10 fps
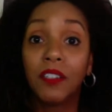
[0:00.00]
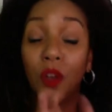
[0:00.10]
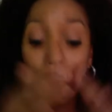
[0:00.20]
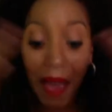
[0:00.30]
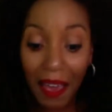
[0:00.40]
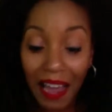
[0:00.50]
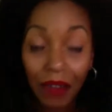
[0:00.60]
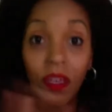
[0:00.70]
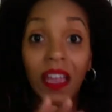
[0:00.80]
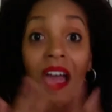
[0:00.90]
No matter,
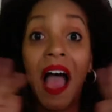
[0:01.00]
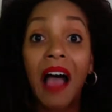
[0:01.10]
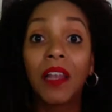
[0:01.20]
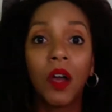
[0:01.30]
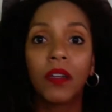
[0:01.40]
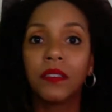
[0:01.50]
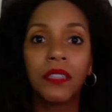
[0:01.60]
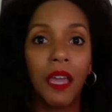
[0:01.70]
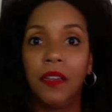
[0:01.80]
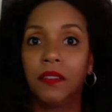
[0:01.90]
I don't care how long it
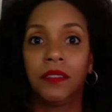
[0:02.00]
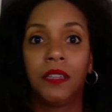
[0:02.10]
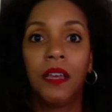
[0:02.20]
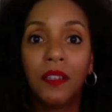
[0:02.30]
takes.